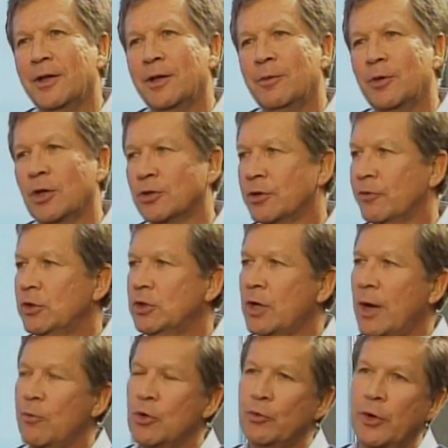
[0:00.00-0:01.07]
Because every
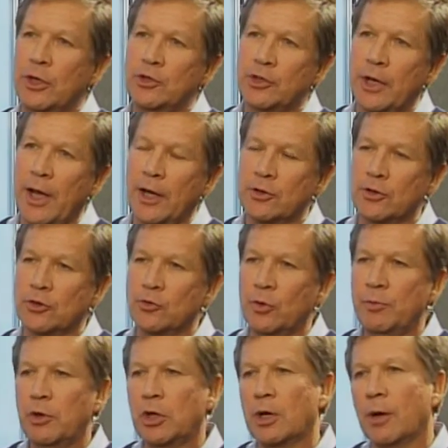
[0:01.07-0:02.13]
time we raise taxes, we
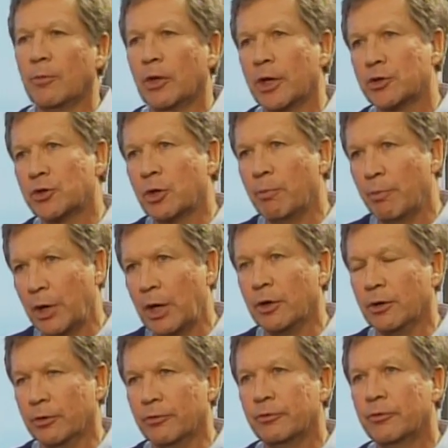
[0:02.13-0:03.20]
become less
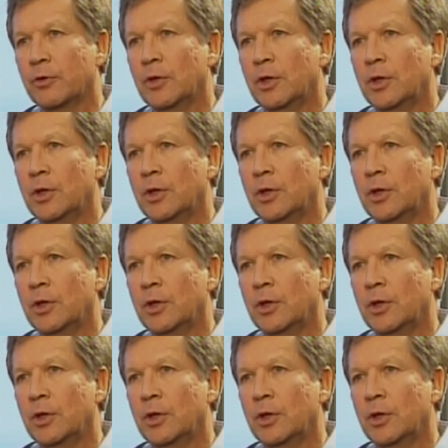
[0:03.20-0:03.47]
competitive.